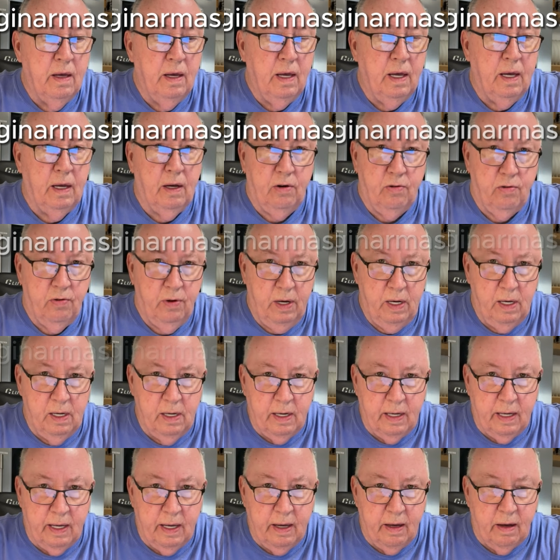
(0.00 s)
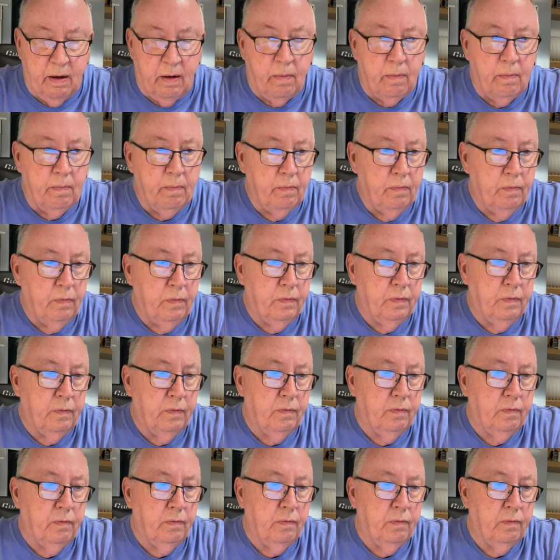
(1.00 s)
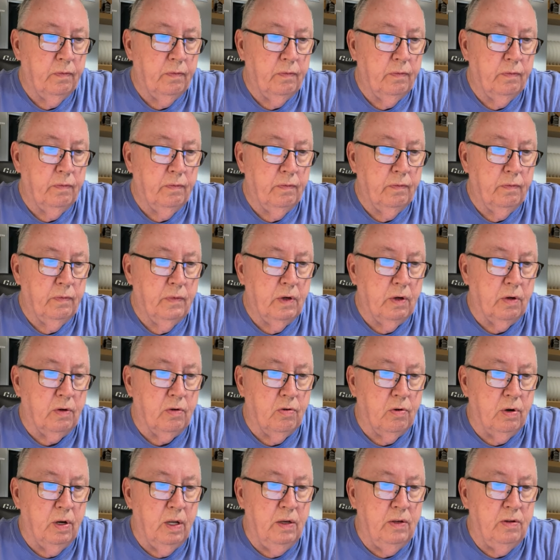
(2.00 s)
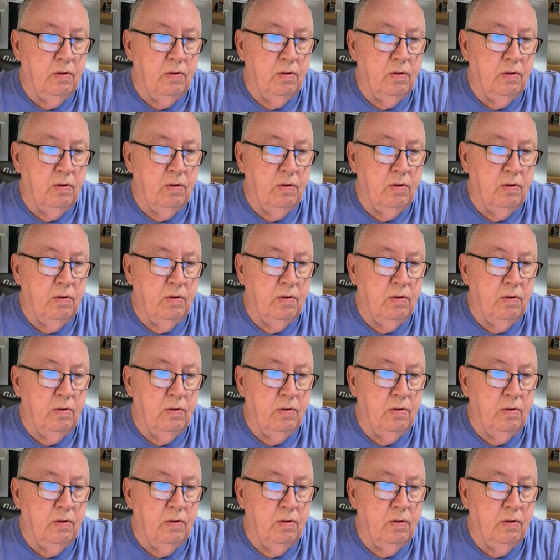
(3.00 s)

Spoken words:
and create an account. According